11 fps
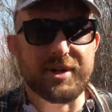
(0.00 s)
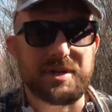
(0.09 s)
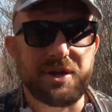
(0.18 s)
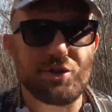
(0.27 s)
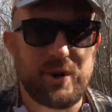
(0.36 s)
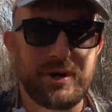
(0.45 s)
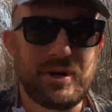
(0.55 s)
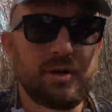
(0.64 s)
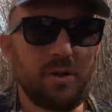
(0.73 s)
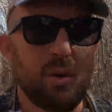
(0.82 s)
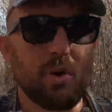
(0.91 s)
or accentuate
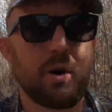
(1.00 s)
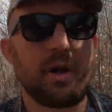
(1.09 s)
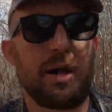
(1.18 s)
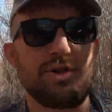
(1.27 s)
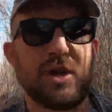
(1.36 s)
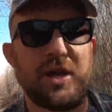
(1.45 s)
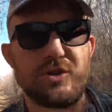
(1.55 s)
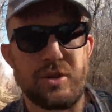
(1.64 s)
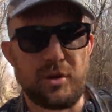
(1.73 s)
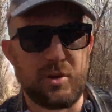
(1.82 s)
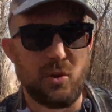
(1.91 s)
your
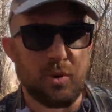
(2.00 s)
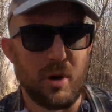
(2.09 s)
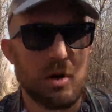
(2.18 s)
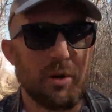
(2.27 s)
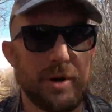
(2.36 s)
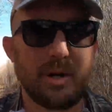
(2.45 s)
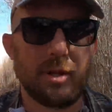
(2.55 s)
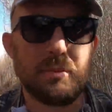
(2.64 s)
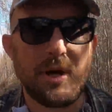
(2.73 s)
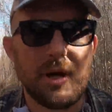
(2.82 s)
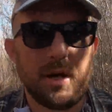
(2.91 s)
education, your
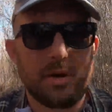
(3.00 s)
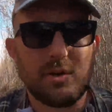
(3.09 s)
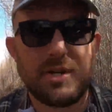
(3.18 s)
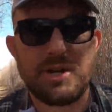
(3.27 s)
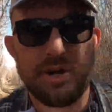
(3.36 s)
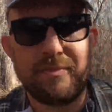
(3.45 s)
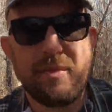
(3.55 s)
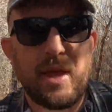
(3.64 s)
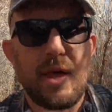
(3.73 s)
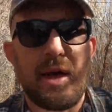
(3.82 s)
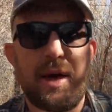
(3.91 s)
curriculum, your teaching.
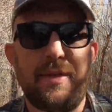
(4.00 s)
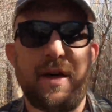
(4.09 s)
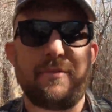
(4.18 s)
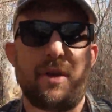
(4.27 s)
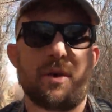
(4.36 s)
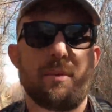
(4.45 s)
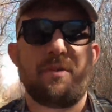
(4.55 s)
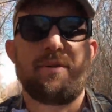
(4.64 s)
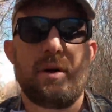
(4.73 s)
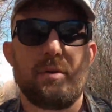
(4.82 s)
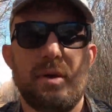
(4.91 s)
And that video can be
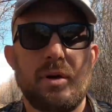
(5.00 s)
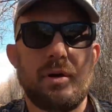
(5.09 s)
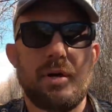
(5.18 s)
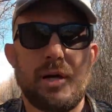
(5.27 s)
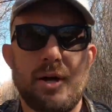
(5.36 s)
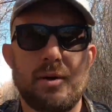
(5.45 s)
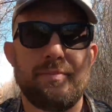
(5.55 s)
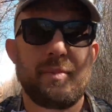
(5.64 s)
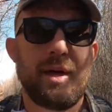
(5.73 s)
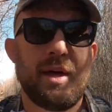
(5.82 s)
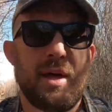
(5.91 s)
found here.
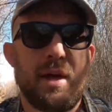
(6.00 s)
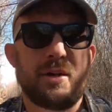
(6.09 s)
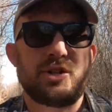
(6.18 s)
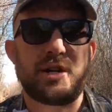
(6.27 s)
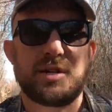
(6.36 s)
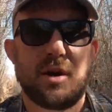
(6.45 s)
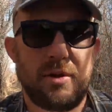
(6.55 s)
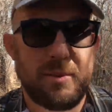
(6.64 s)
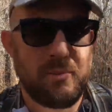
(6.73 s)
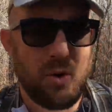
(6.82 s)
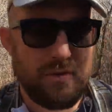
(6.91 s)
Chances are
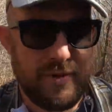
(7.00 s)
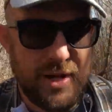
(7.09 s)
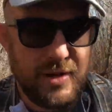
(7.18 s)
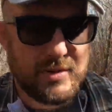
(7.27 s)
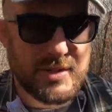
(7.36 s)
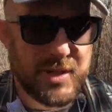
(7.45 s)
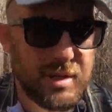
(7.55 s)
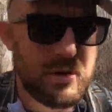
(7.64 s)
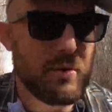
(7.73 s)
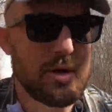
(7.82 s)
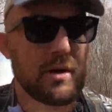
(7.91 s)
there'll be more videos
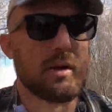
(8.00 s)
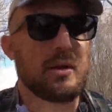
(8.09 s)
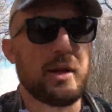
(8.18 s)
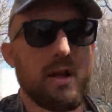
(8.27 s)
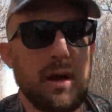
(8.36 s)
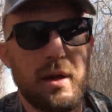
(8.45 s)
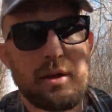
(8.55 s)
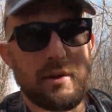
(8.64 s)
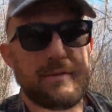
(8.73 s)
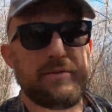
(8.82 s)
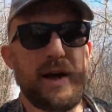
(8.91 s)
that you can click on
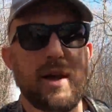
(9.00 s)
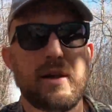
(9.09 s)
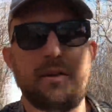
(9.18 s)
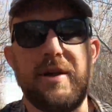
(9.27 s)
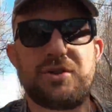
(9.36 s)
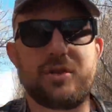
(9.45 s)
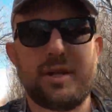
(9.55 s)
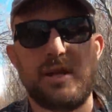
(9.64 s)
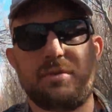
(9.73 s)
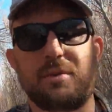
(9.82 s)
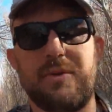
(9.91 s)
and find
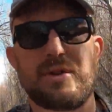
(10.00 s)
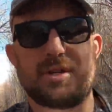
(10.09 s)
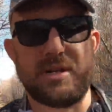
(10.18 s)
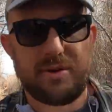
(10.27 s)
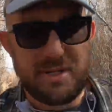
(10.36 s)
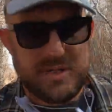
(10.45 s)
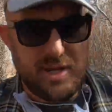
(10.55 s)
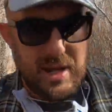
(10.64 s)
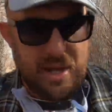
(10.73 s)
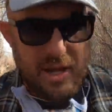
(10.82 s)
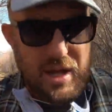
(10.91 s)
eventually throughout this series,
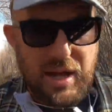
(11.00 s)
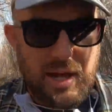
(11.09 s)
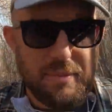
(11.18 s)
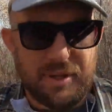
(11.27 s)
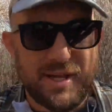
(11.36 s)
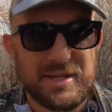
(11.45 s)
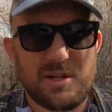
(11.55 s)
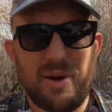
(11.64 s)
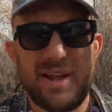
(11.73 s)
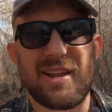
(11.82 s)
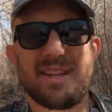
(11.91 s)
but let's
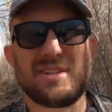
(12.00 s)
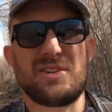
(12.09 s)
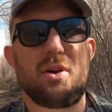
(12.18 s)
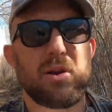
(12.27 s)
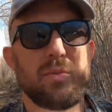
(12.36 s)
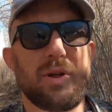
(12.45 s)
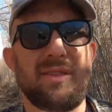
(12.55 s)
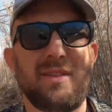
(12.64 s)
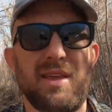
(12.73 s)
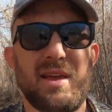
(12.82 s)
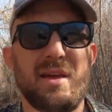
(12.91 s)
go ahead and get started
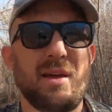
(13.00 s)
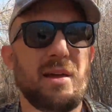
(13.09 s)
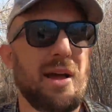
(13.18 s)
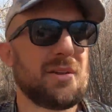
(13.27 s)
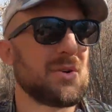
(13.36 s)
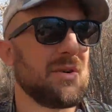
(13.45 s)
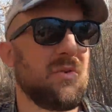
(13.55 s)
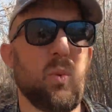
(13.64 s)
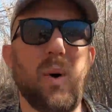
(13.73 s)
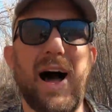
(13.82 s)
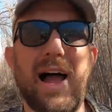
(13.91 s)
with the sort
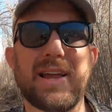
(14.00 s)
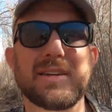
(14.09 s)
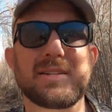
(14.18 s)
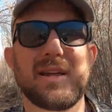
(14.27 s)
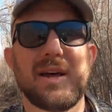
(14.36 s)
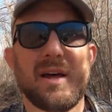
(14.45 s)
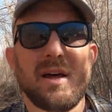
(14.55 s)
of whys